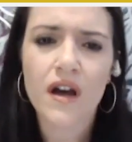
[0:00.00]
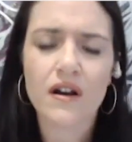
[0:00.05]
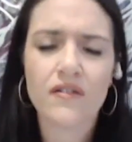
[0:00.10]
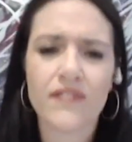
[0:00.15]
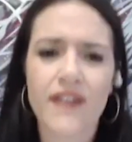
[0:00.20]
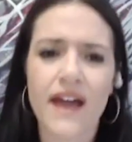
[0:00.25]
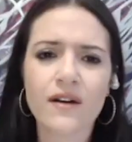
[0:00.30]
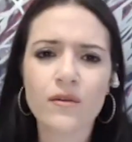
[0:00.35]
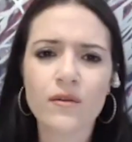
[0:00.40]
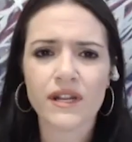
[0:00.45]

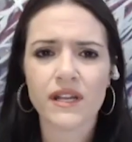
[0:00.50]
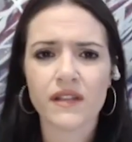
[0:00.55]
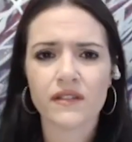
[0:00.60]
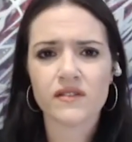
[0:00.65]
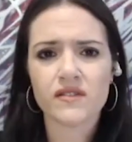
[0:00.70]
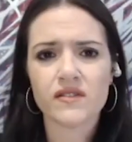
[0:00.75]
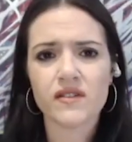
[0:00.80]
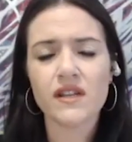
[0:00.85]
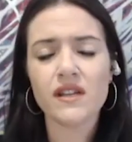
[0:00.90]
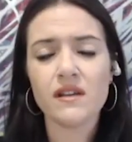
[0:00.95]
inequity in
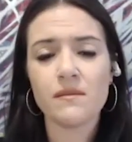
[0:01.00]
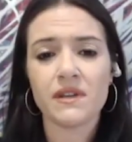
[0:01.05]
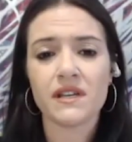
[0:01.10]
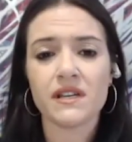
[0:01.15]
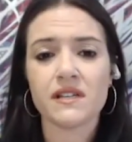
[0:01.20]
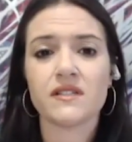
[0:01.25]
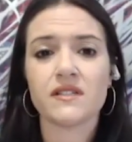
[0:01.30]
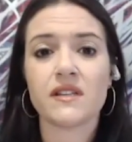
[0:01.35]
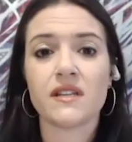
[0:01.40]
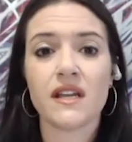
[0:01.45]
the city,
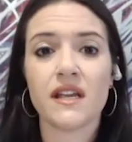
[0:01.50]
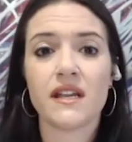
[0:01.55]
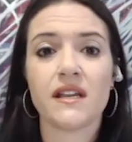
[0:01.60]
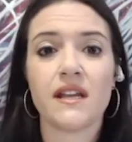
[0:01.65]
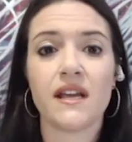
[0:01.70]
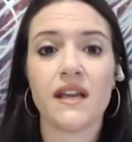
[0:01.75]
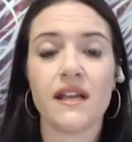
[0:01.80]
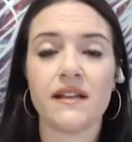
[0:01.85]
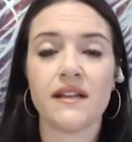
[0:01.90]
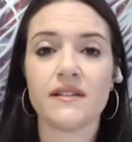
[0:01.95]
because it
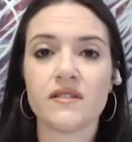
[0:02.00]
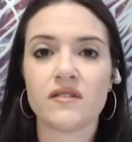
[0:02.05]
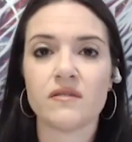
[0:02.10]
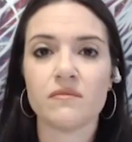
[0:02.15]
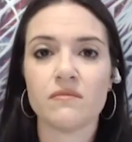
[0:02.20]
is